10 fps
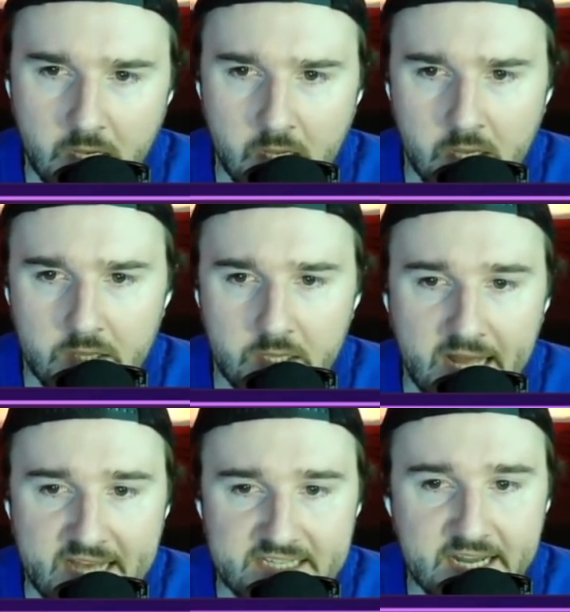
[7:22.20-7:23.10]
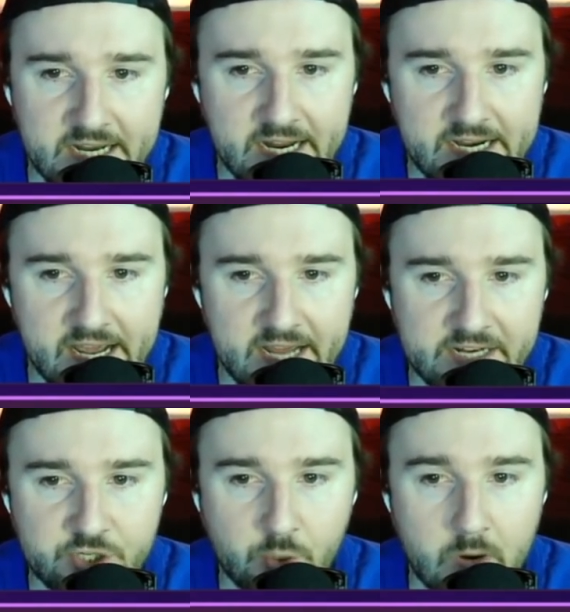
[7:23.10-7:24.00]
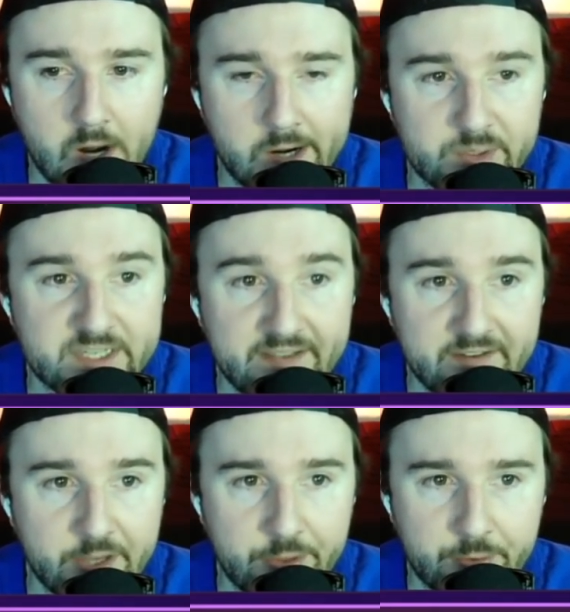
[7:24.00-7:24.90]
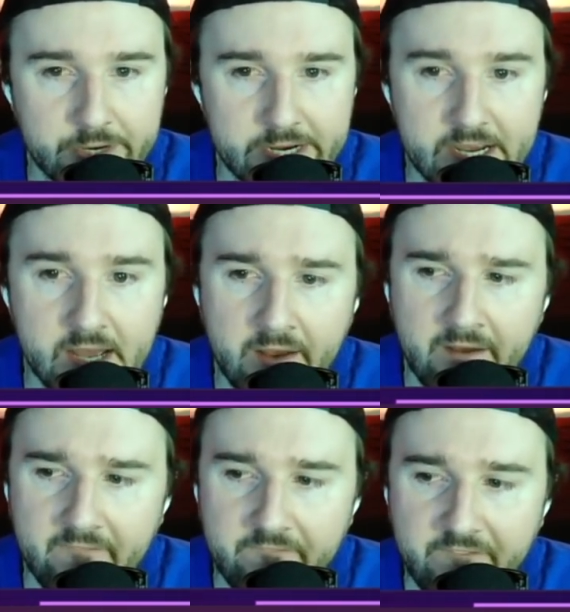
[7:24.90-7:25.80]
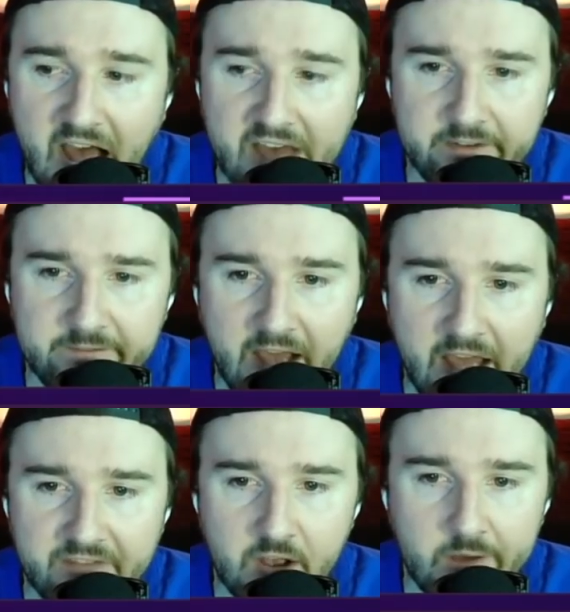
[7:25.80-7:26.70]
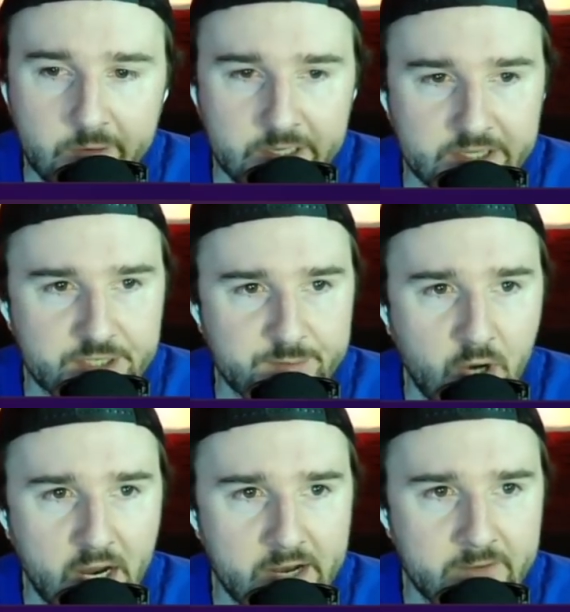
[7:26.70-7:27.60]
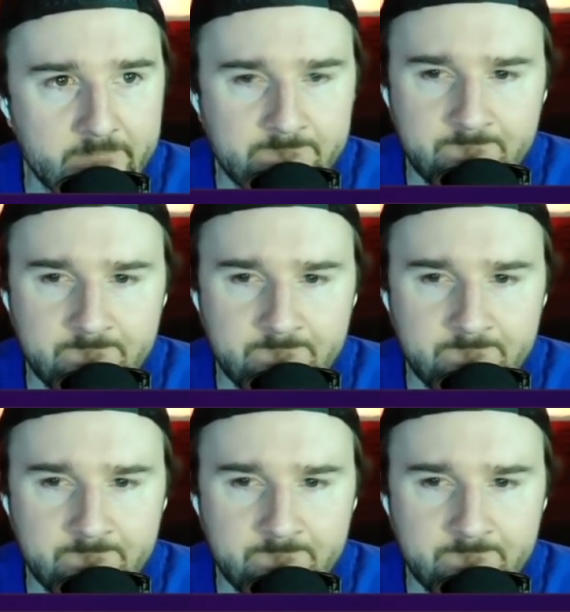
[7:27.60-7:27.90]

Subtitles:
The last 10 head-to-head, Toronto 7-3, 5-5 covering the spread.